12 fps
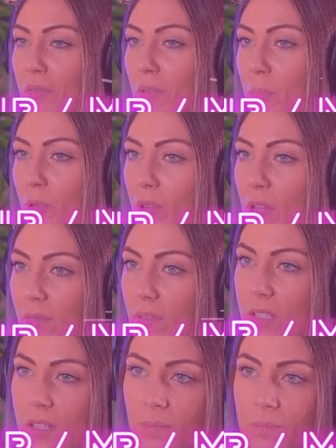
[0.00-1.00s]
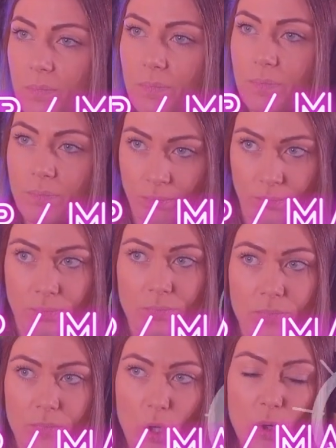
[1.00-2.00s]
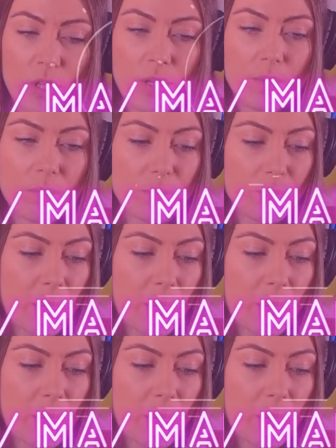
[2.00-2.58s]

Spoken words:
The book also talks about expressing